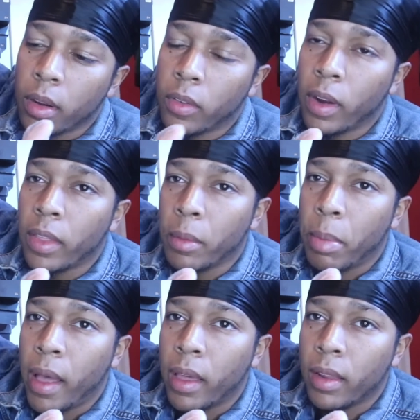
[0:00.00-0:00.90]
around the
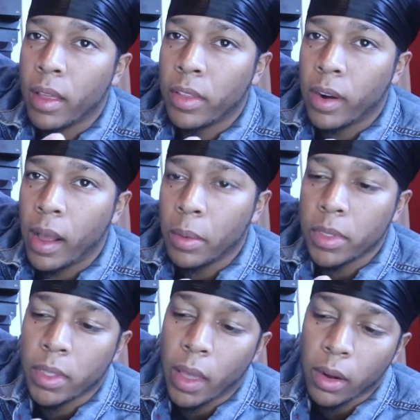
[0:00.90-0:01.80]
patent leather, how
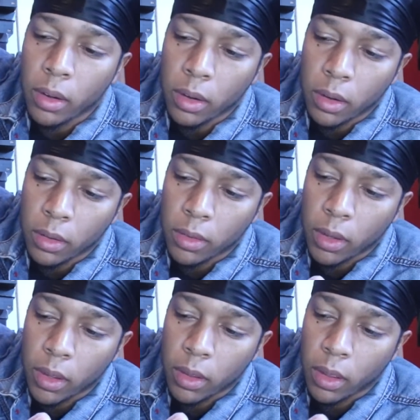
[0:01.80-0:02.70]
it's that
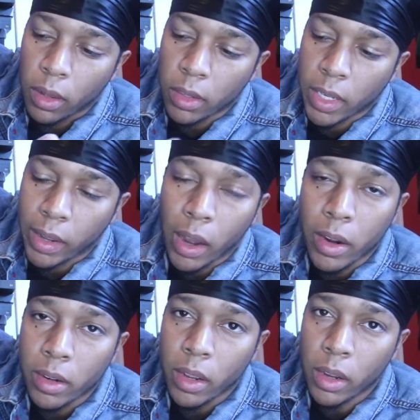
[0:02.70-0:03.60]
it looks like
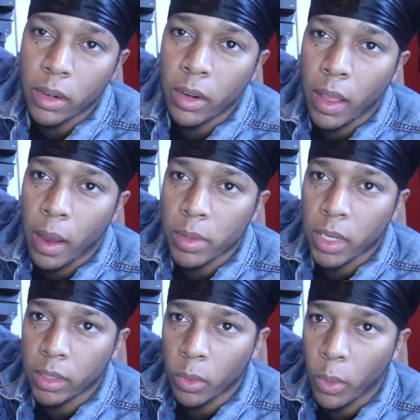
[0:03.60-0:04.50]
undone, how it's
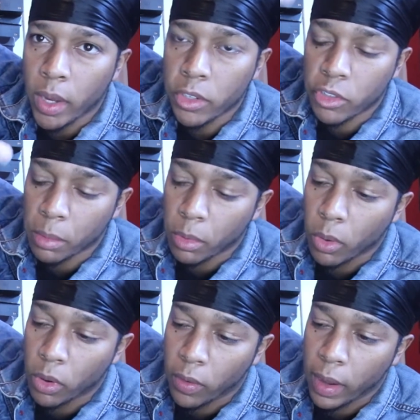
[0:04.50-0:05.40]
like the white strip
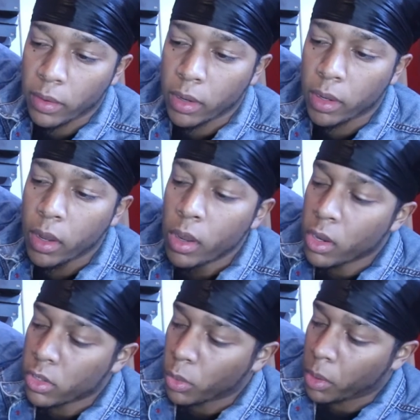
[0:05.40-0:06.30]
going around it.
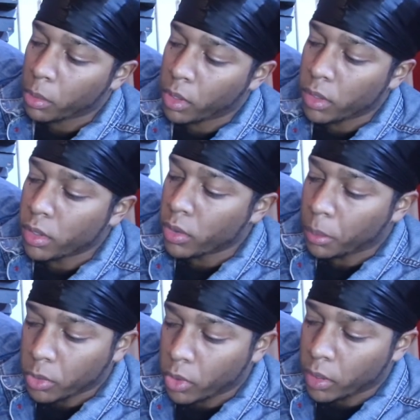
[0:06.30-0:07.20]
So what I'm gonna do,
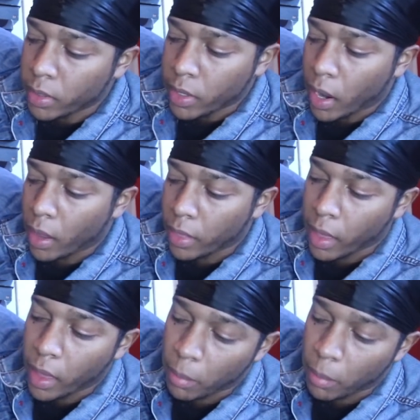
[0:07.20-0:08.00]
I'm gonna dye that